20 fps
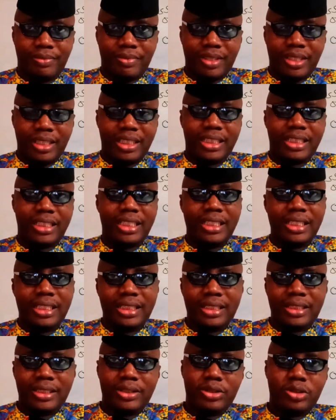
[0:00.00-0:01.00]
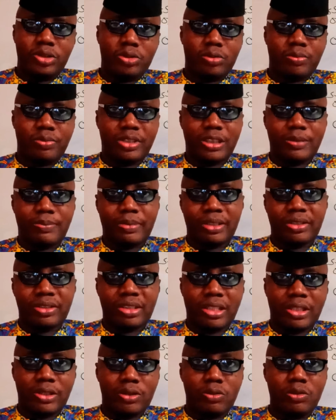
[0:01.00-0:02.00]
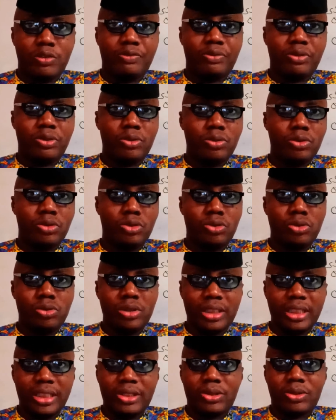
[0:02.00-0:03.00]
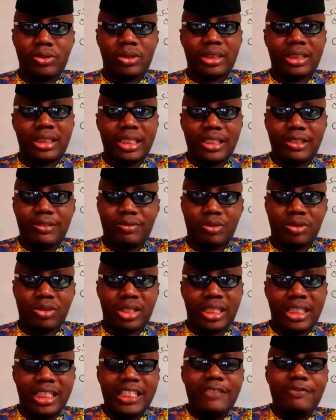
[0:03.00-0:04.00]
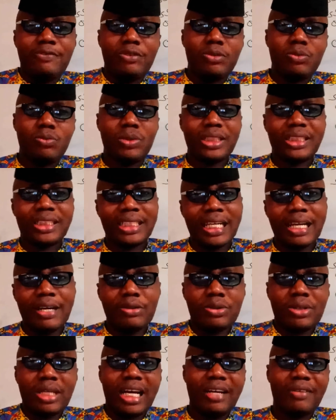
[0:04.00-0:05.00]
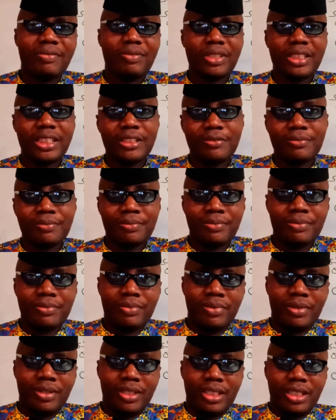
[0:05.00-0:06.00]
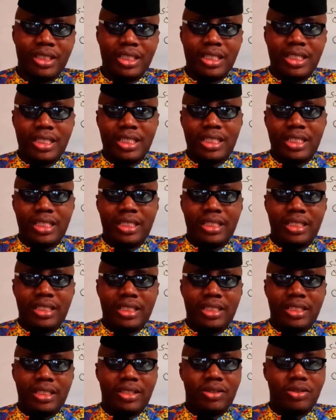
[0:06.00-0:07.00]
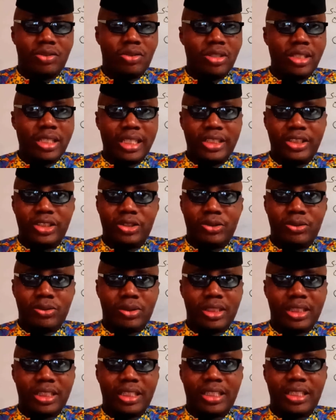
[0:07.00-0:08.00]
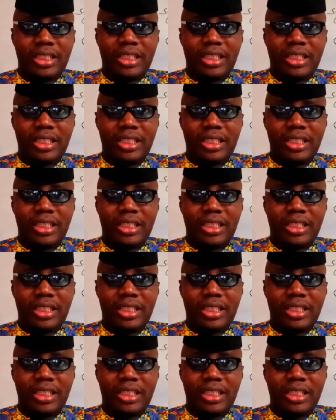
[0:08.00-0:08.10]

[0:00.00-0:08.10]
This should be spelled out. If you do this successfully, even without having the knowledge to the